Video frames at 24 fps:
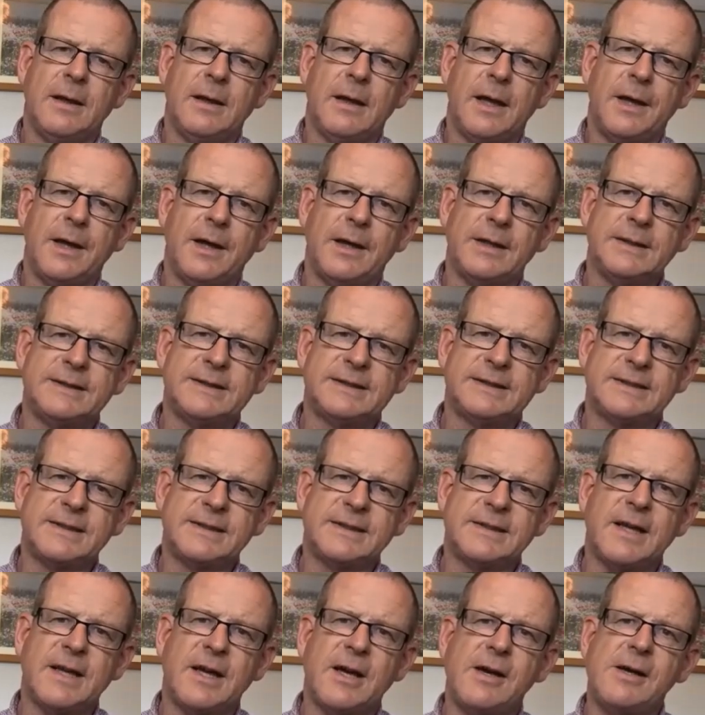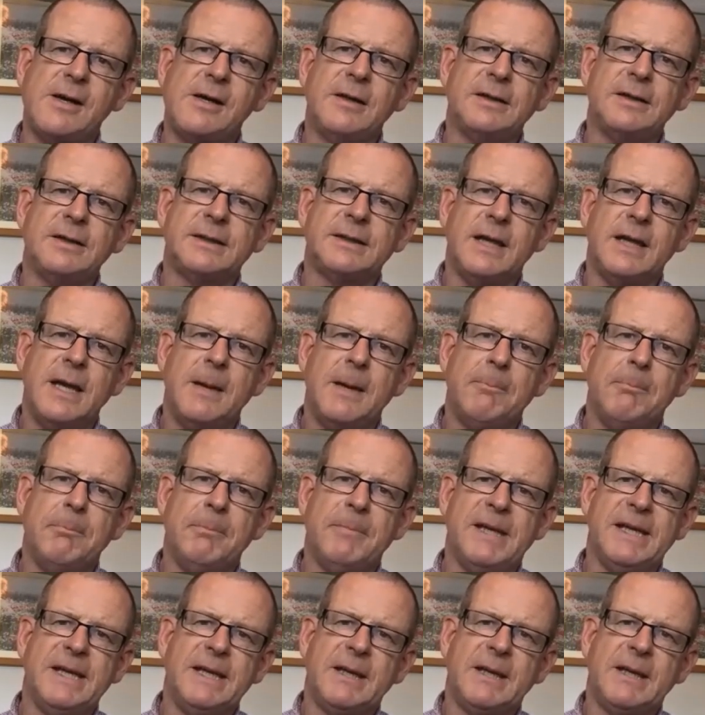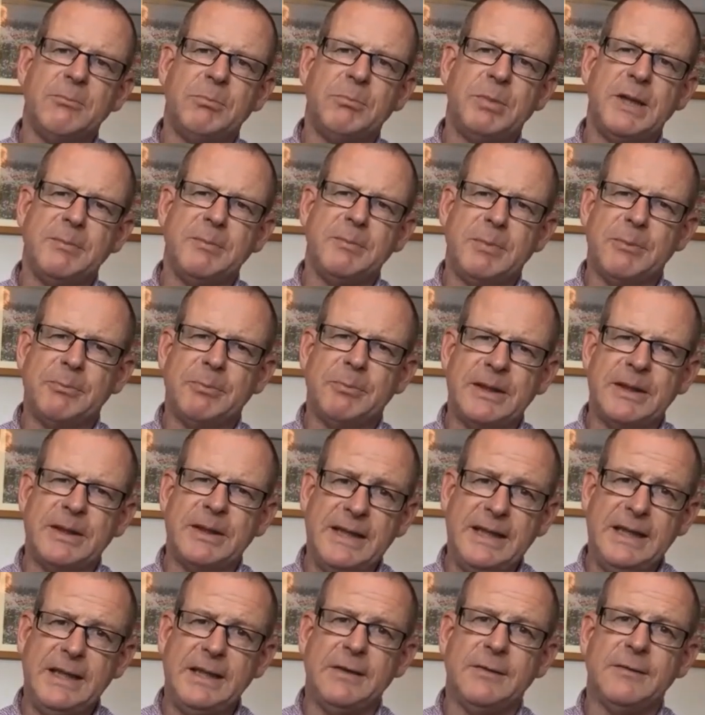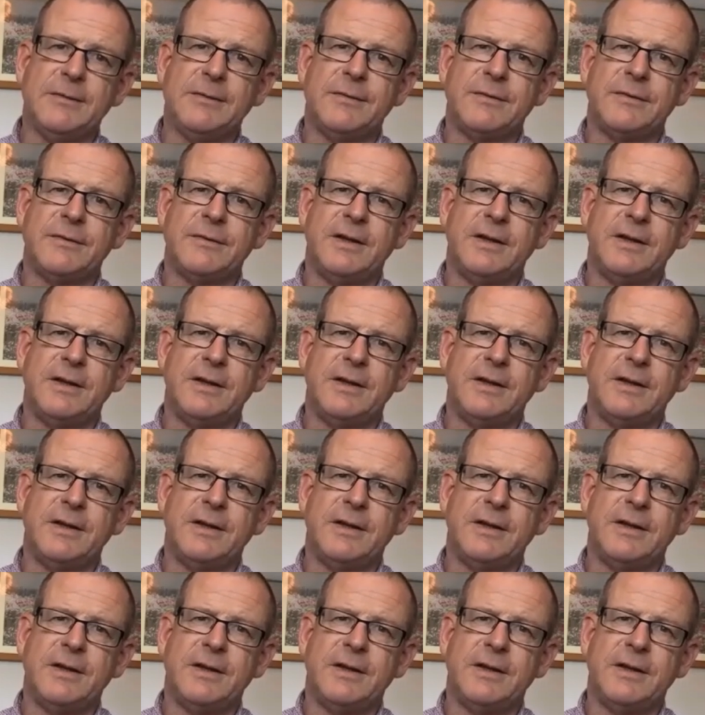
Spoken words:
And I start making people believe